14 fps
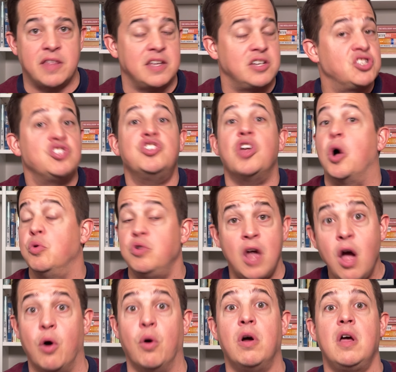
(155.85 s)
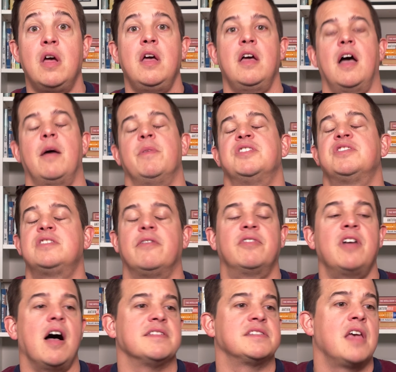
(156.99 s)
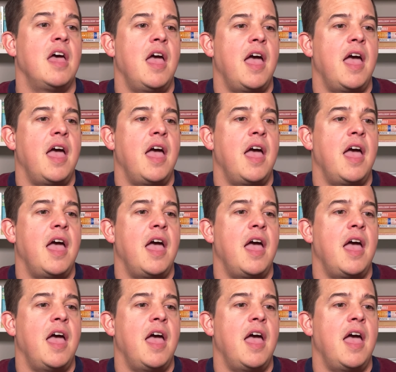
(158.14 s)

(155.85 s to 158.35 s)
They just don't know how much stuff costs.